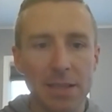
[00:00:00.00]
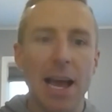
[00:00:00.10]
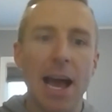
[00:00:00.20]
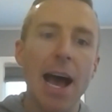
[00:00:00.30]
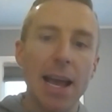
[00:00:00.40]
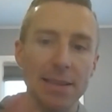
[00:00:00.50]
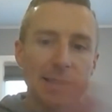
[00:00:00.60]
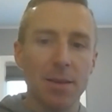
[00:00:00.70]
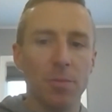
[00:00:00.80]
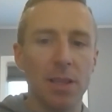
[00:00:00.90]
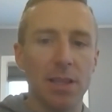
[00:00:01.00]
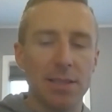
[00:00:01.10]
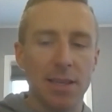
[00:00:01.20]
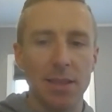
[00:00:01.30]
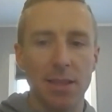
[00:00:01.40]
as high as someone
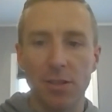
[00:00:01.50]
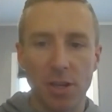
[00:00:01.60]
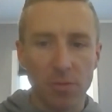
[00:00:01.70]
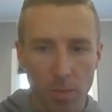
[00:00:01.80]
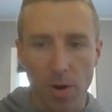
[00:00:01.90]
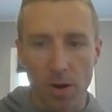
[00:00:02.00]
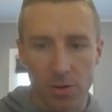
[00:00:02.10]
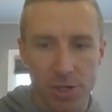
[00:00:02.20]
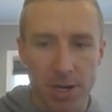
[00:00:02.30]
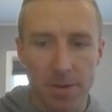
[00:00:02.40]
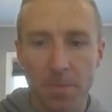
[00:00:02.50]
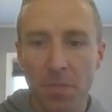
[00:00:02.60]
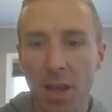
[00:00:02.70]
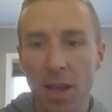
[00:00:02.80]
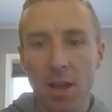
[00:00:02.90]
that's in the general partnership,
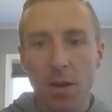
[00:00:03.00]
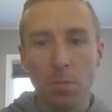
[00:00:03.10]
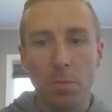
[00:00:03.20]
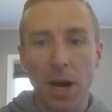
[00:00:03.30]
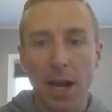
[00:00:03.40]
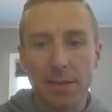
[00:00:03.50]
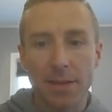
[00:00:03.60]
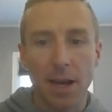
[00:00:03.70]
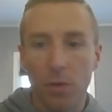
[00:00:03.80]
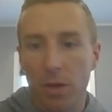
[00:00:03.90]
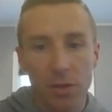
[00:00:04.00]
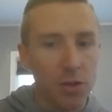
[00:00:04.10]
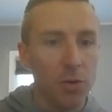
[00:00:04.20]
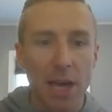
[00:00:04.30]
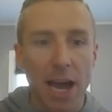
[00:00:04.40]
but um, you can
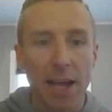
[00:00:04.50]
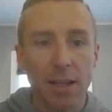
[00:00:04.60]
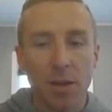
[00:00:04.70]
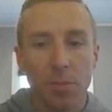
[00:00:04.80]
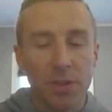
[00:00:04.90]
do that.